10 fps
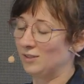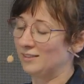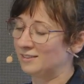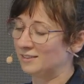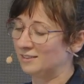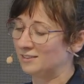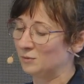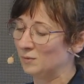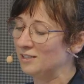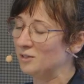It's, it's
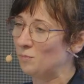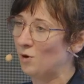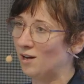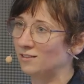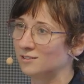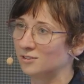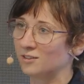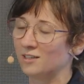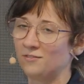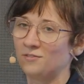really important to
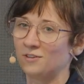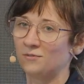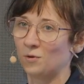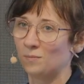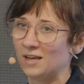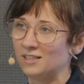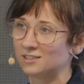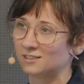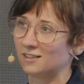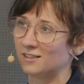give
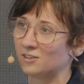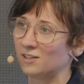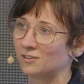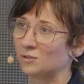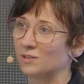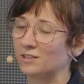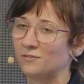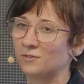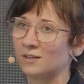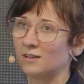information and, and to give
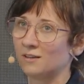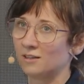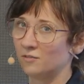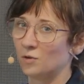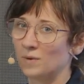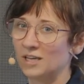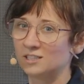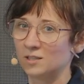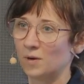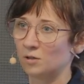the
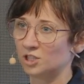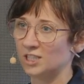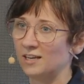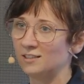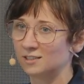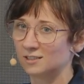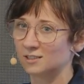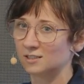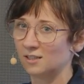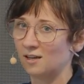information about
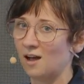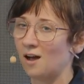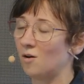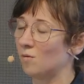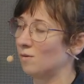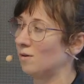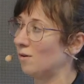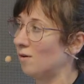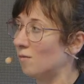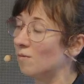changes. How
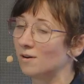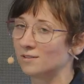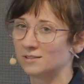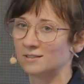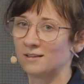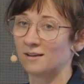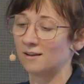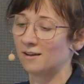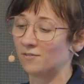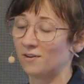was
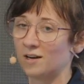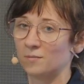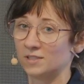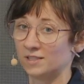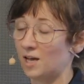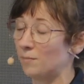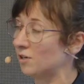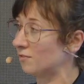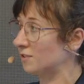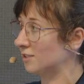the environment a
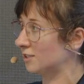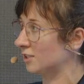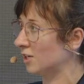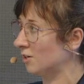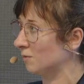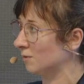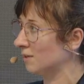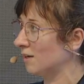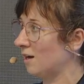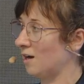couple of years ago?
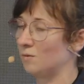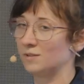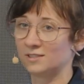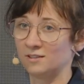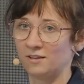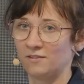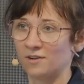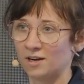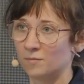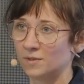How is the
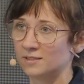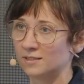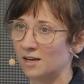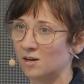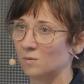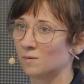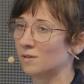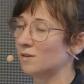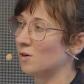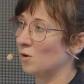environment now?
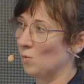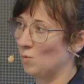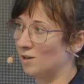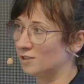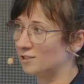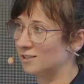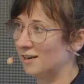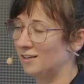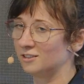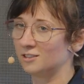What's
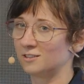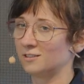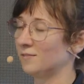changed?